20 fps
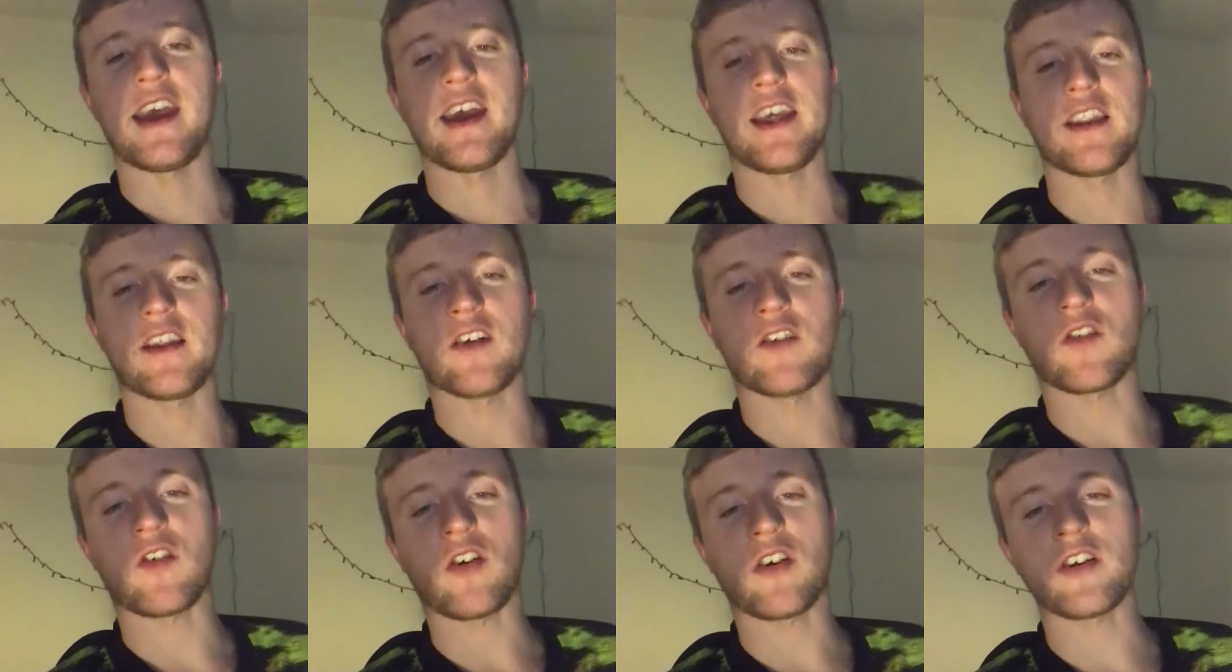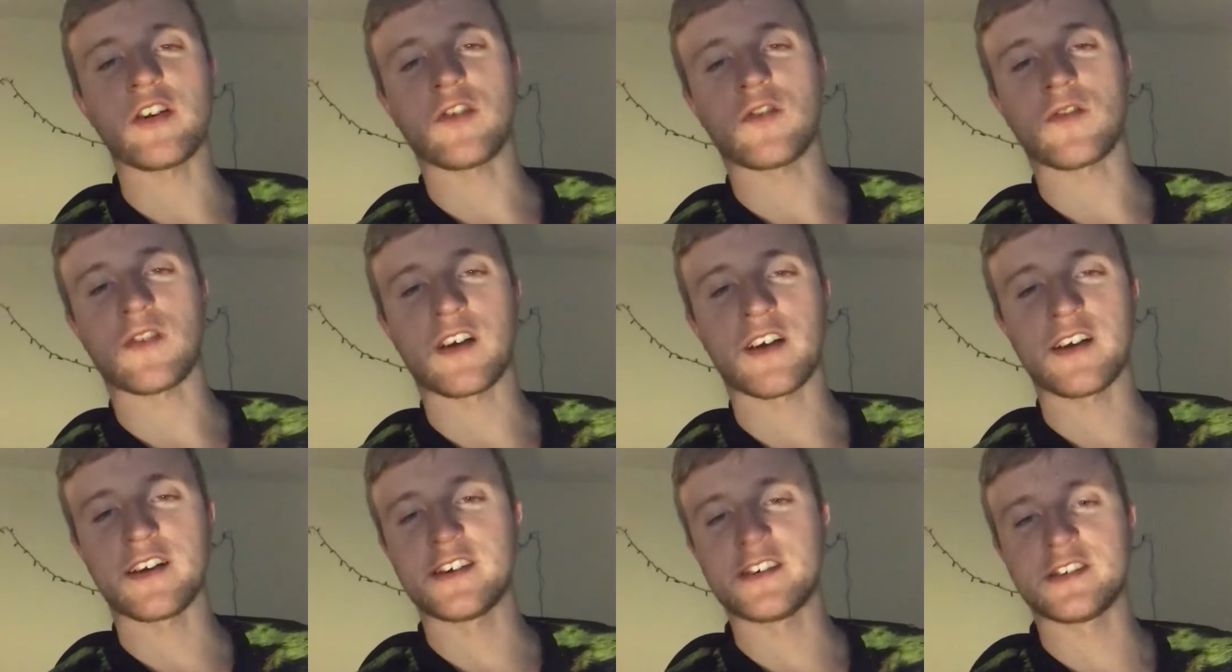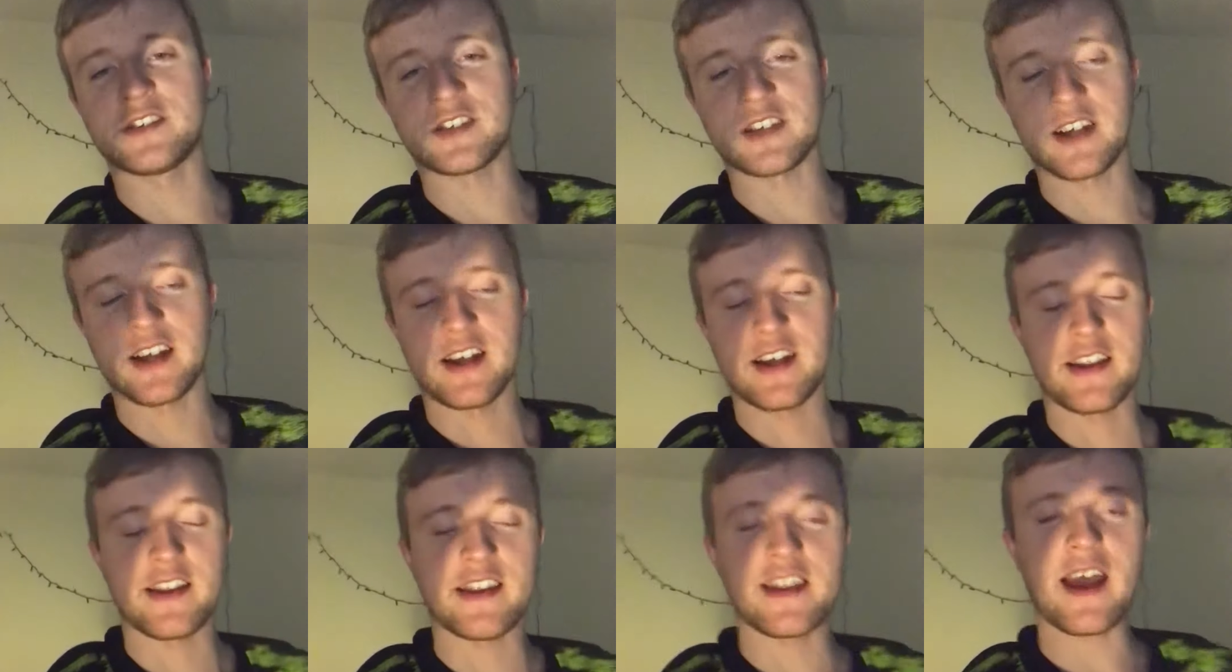in the final third.
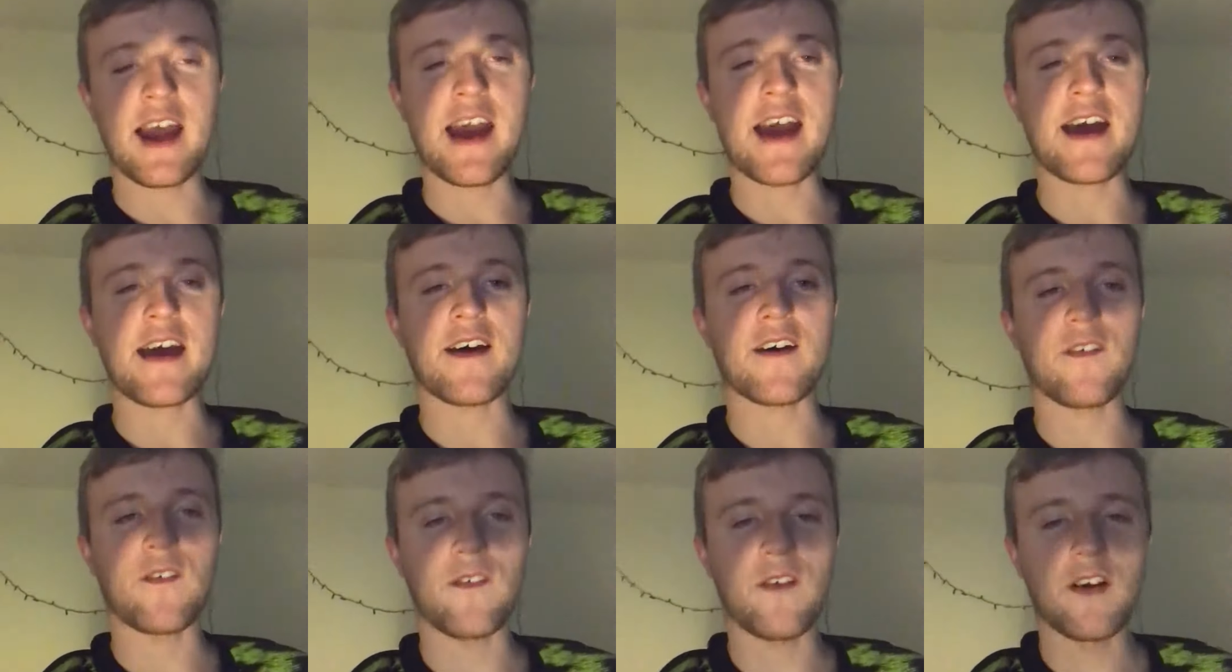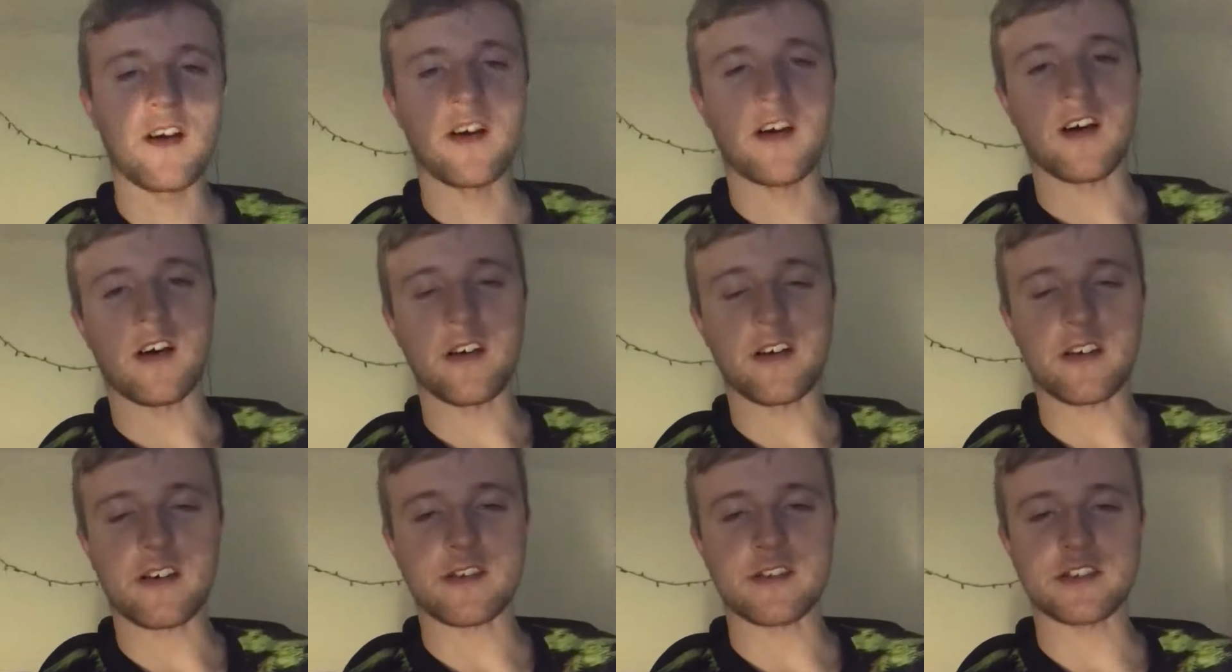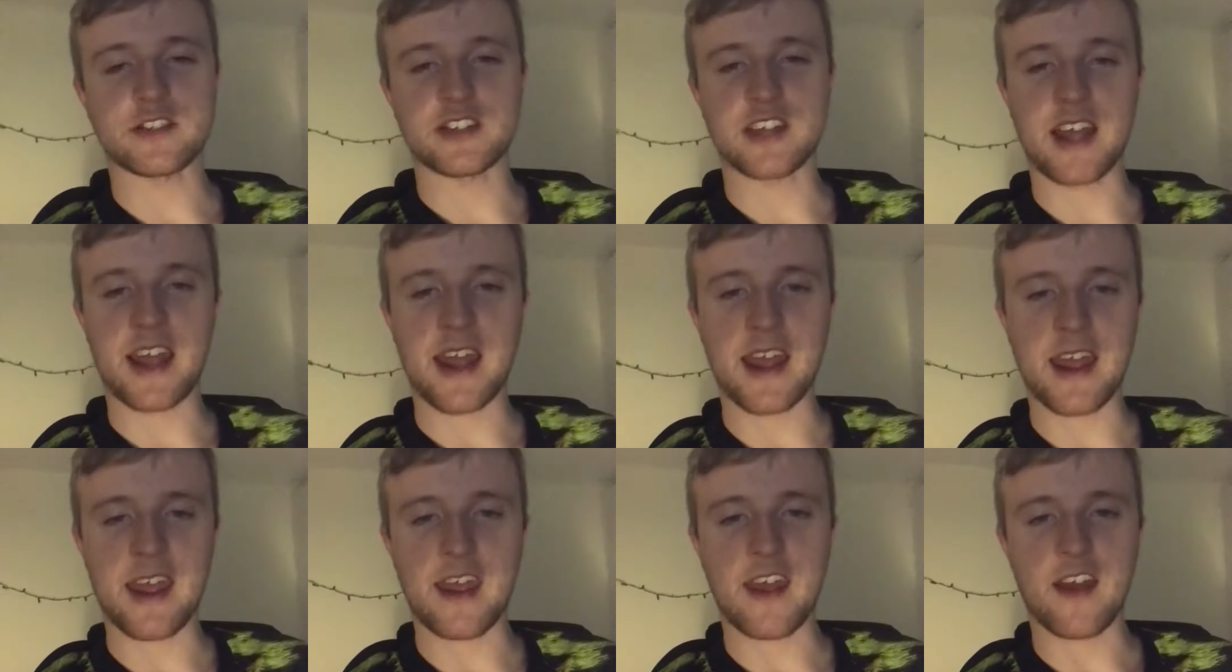Now, I gotta
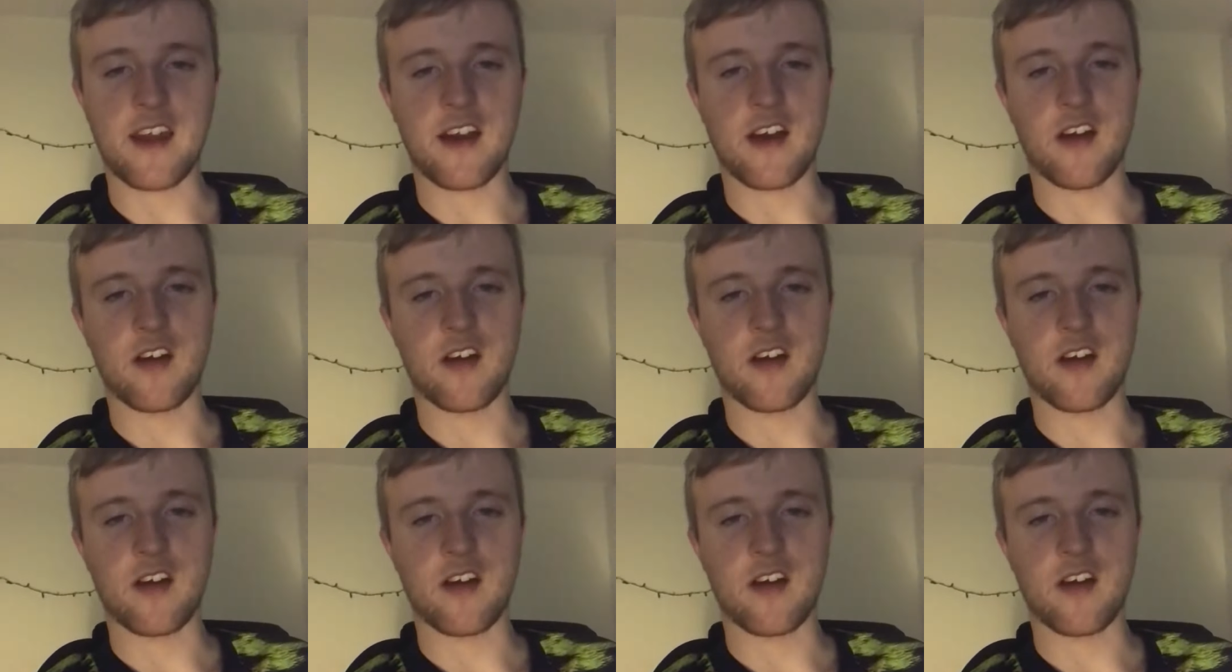say,